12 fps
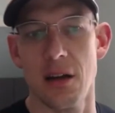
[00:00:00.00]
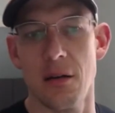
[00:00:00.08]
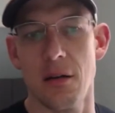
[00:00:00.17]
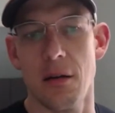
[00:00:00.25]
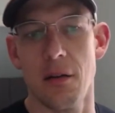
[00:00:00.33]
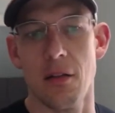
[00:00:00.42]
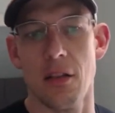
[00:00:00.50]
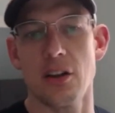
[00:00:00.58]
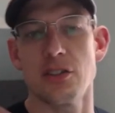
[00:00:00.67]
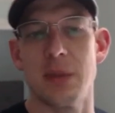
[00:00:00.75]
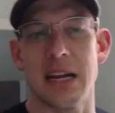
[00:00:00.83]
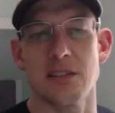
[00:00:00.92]
a
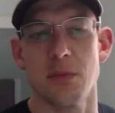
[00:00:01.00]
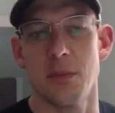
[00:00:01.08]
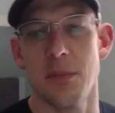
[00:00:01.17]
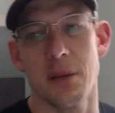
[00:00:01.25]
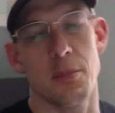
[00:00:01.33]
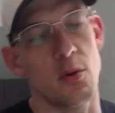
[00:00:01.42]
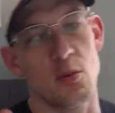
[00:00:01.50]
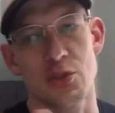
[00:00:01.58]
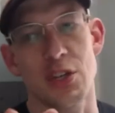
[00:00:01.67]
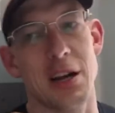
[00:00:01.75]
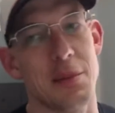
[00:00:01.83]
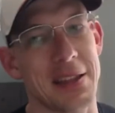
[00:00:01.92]
larger maximum. But we'll
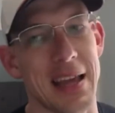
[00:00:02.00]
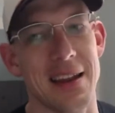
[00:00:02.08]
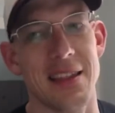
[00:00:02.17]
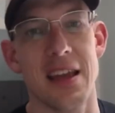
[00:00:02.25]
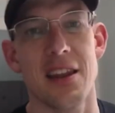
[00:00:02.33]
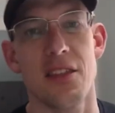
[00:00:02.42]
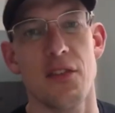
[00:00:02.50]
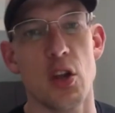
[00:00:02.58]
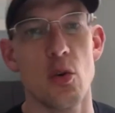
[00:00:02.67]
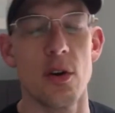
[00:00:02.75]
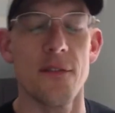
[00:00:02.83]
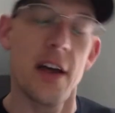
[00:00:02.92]
talk about that at the end of the
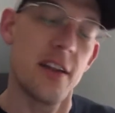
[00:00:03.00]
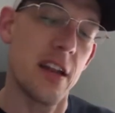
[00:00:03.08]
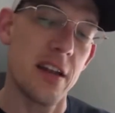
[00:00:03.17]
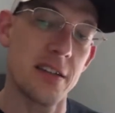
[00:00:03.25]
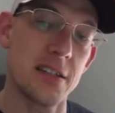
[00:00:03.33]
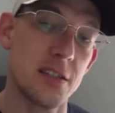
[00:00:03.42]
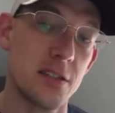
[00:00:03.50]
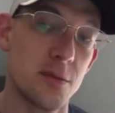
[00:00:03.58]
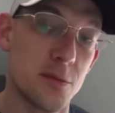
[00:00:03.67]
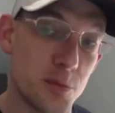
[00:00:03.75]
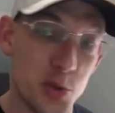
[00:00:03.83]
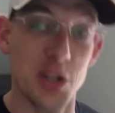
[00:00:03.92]
video. If I didn't,
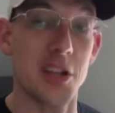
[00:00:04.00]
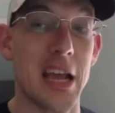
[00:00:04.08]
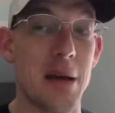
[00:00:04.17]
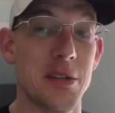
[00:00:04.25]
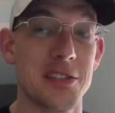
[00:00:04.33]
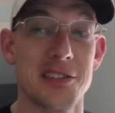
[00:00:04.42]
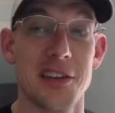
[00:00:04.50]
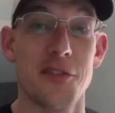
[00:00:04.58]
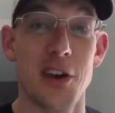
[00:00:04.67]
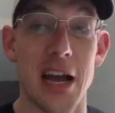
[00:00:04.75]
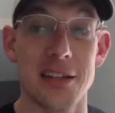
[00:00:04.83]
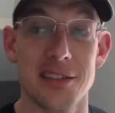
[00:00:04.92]
put it in the comments because I
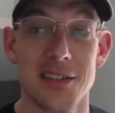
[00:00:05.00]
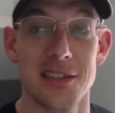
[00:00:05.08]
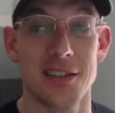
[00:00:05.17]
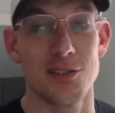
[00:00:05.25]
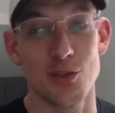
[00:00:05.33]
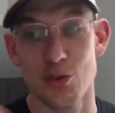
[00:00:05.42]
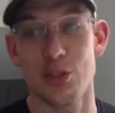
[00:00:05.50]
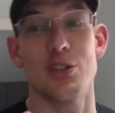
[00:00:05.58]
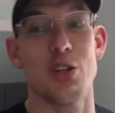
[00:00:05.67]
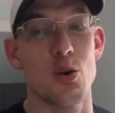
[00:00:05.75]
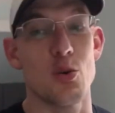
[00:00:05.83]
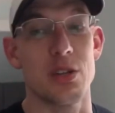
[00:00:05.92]
forgot, because you need to
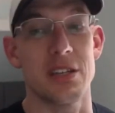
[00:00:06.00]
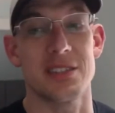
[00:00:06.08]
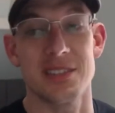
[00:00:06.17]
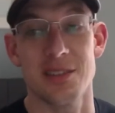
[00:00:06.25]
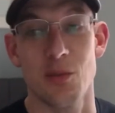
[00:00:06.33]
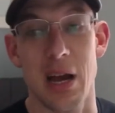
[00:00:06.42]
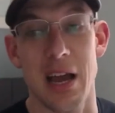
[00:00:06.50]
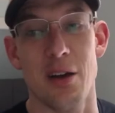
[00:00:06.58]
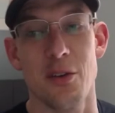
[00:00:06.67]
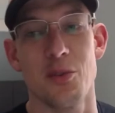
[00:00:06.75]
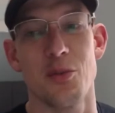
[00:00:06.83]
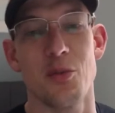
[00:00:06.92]
know this, how
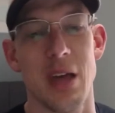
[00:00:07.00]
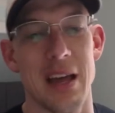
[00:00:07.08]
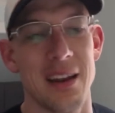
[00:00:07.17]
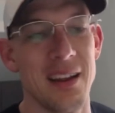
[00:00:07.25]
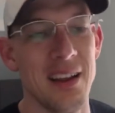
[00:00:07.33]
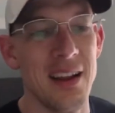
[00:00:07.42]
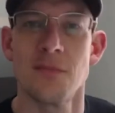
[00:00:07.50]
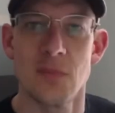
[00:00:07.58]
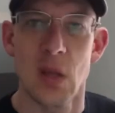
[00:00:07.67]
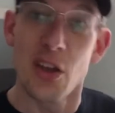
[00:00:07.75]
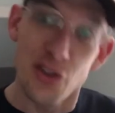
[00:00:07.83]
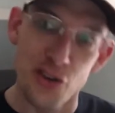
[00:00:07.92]
you do that.
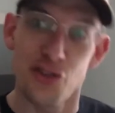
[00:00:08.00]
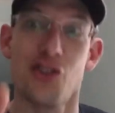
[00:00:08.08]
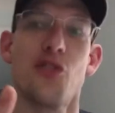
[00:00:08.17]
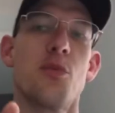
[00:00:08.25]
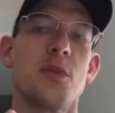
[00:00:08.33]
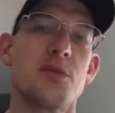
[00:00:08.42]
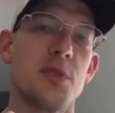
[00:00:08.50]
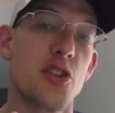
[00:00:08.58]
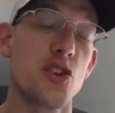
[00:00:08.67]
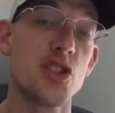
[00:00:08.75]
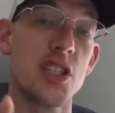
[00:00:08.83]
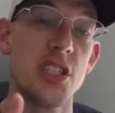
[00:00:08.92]
Your children must be
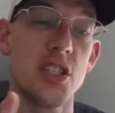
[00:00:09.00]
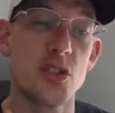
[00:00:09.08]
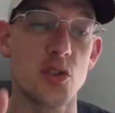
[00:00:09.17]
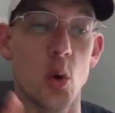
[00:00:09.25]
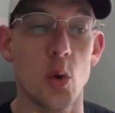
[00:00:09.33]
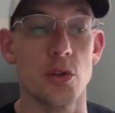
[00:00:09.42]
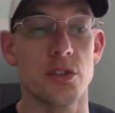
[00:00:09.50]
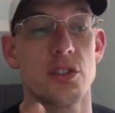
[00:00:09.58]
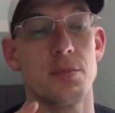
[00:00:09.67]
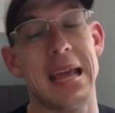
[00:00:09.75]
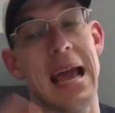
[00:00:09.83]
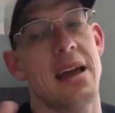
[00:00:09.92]
13 years old to
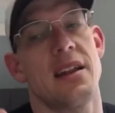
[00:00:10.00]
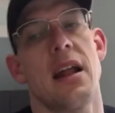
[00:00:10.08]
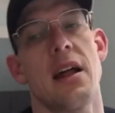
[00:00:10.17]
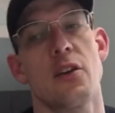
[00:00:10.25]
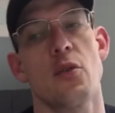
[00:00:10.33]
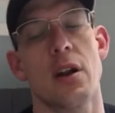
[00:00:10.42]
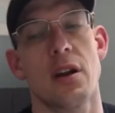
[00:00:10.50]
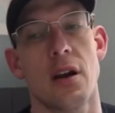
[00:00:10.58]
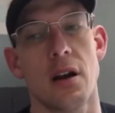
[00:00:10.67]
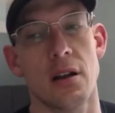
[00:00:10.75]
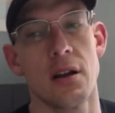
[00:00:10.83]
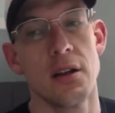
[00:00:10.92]
be added on a credit
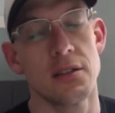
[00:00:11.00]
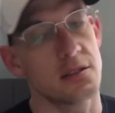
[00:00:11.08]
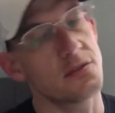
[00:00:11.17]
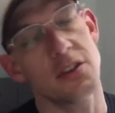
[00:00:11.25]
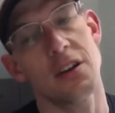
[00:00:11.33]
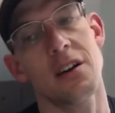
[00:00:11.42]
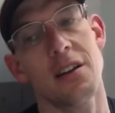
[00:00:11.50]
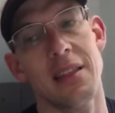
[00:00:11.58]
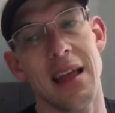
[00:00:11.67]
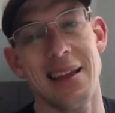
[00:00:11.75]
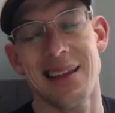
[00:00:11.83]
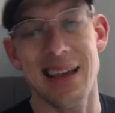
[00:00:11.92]
card. So if they're younger than
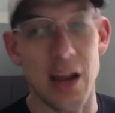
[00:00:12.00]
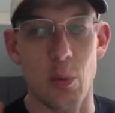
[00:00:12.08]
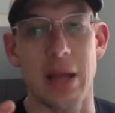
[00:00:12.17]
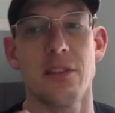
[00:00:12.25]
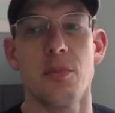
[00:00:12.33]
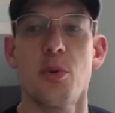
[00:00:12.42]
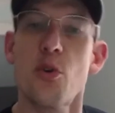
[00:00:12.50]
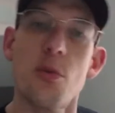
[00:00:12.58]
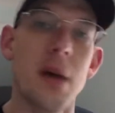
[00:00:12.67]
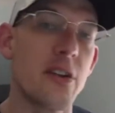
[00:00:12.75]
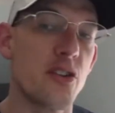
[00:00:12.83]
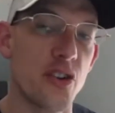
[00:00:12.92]
that, you gotta wait. Put a
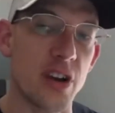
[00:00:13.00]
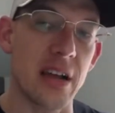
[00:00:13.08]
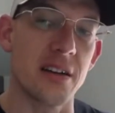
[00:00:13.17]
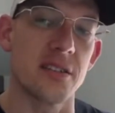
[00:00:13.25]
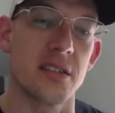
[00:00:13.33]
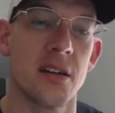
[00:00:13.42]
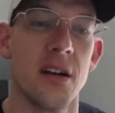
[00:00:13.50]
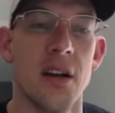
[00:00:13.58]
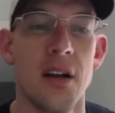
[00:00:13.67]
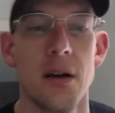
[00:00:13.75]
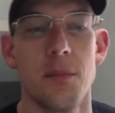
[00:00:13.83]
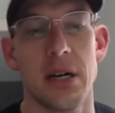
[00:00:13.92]
reminder in your calendar.
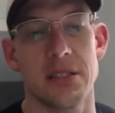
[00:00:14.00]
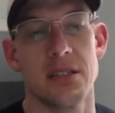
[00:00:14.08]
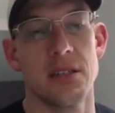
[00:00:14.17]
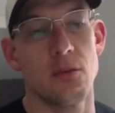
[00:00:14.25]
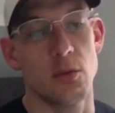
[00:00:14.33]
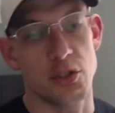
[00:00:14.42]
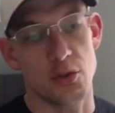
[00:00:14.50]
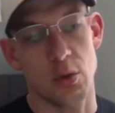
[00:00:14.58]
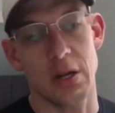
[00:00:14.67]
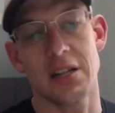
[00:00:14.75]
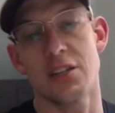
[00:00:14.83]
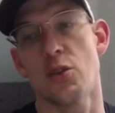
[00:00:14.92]
But what you're going
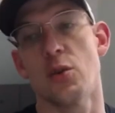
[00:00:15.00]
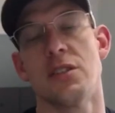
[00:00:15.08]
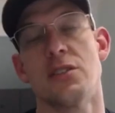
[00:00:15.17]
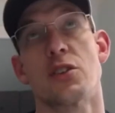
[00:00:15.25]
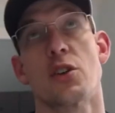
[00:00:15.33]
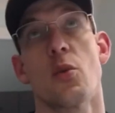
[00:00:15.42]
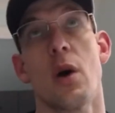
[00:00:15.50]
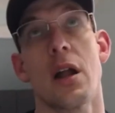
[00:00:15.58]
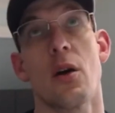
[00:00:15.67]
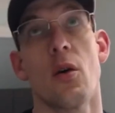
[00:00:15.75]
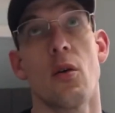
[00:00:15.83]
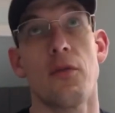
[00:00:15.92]
to do is you're going to want
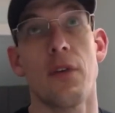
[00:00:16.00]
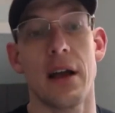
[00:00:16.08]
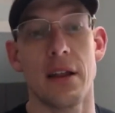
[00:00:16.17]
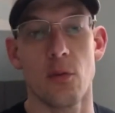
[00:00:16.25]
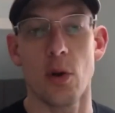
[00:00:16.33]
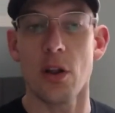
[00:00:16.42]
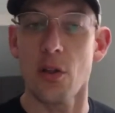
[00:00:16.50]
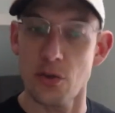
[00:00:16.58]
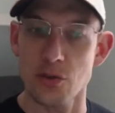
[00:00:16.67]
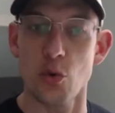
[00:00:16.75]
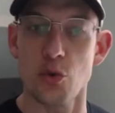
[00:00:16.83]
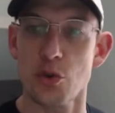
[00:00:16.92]
to find one of those
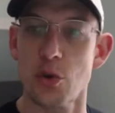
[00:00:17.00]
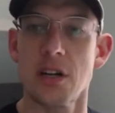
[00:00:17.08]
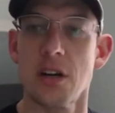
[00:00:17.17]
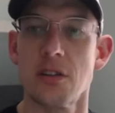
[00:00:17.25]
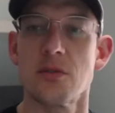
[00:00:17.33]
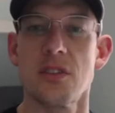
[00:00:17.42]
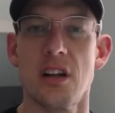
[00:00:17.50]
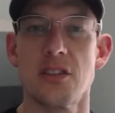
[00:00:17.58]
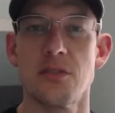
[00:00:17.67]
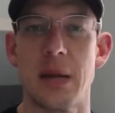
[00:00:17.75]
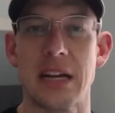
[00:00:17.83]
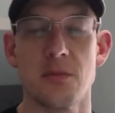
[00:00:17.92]
older credit cards with a large
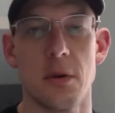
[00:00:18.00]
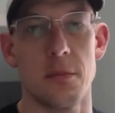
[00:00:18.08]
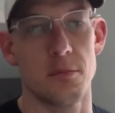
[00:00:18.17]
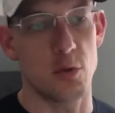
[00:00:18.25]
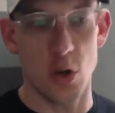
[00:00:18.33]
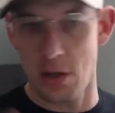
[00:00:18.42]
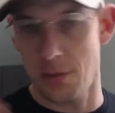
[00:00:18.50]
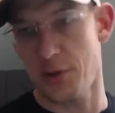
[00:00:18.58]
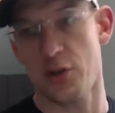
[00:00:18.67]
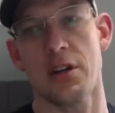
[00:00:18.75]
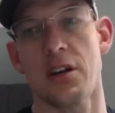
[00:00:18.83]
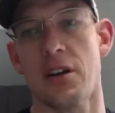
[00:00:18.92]
maximum. Call up your
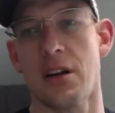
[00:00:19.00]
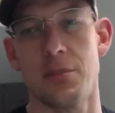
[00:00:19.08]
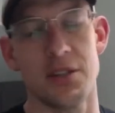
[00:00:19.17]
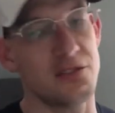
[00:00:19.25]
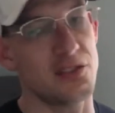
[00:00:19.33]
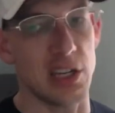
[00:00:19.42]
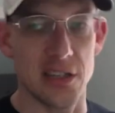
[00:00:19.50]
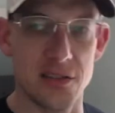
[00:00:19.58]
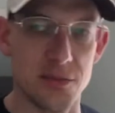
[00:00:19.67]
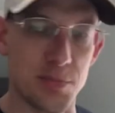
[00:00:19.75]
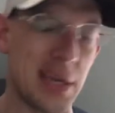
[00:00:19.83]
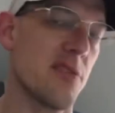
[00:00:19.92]
credit card company, Chase,
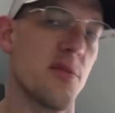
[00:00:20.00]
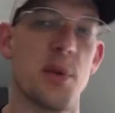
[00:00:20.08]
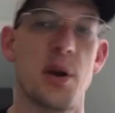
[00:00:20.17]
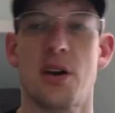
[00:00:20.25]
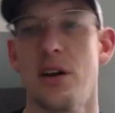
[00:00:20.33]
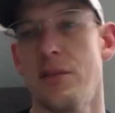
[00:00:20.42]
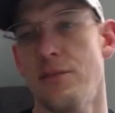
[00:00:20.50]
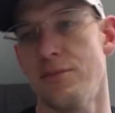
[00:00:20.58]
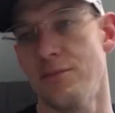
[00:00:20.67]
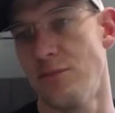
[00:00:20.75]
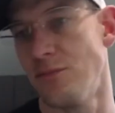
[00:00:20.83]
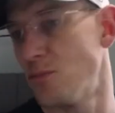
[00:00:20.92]
Bank of America,
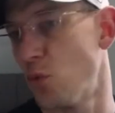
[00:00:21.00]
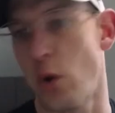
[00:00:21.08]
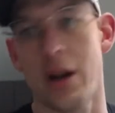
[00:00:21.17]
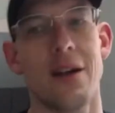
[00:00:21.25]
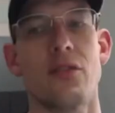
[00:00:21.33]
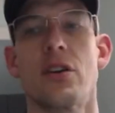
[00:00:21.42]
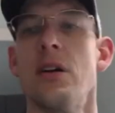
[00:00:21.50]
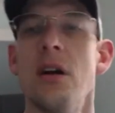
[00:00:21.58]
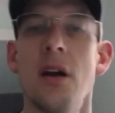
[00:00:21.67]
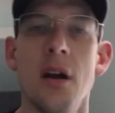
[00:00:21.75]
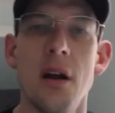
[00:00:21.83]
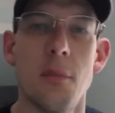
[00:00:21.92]
whatever,
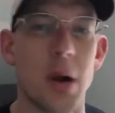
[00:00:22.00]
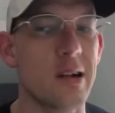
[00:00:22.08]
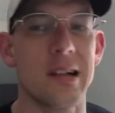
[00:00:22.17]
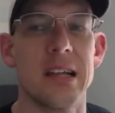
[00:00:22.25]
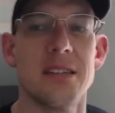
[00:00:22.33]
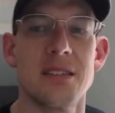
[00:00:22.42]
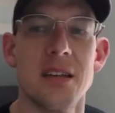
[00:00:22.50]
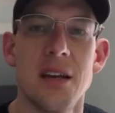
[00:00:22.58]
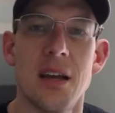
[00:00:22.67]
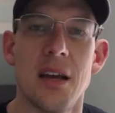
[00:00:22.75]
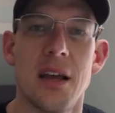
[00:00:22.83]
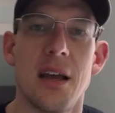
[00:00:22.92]
Barclays,
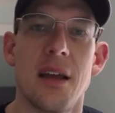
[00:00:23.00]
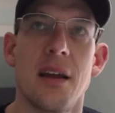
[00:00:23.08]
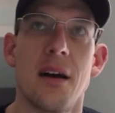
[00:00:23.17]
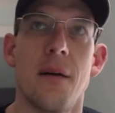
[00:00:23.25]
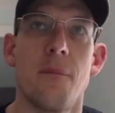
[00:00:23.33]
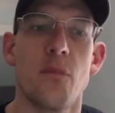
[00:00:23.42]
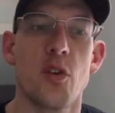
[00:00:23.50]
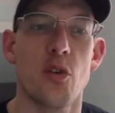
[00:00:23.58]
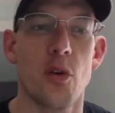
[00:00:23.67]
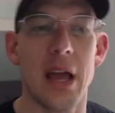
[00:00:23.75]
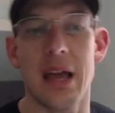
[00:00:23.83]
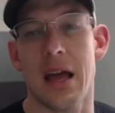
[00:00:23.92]
and you go,
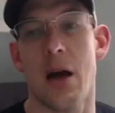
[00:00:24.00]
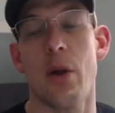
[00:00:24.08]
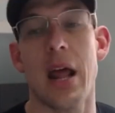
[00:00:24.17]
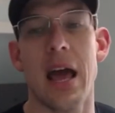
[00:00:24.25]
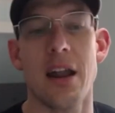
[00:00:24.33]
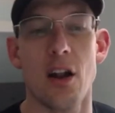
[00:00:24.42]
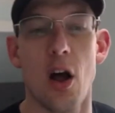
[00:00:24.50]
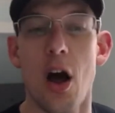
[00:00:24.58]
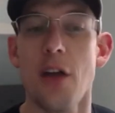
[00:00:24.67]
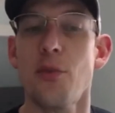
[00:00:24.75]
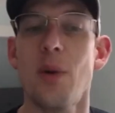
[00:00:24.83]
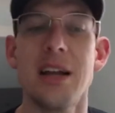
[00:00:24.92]
hey, I want to add an
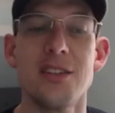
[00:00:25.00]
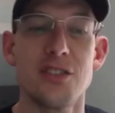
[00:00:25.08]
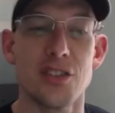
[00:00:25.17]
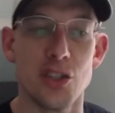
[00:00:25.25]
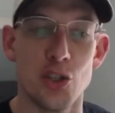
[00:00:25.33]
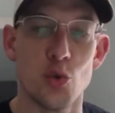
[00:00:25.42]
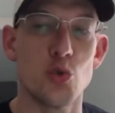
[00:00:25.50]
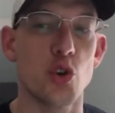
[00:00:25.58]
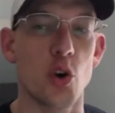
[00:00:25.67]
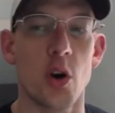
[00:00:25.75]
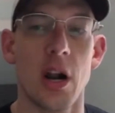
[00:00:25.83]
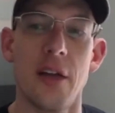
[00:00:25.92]
authorized user
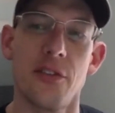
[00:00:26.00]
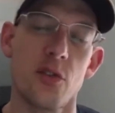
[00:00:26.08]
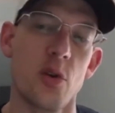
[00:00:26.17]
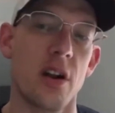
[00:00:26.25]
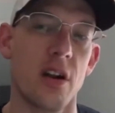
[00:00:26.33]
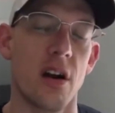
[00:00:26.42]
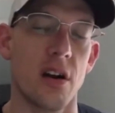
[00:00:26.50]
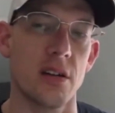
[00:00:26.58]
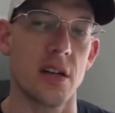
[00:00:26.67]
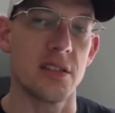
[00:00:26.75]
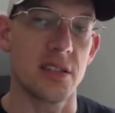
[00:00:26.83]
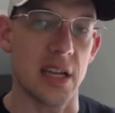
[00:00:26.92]
on this credit card,
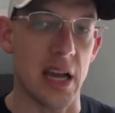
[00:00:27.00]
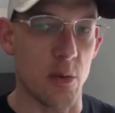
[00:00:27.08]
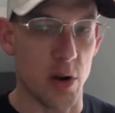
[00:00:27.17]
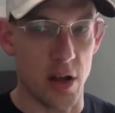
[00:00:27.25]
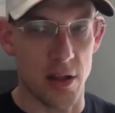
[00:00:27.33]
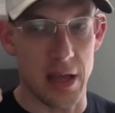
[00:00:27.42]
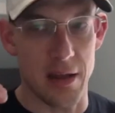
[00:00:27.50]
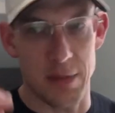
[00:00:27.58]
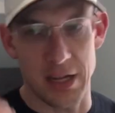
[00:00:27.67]
and say I want to add my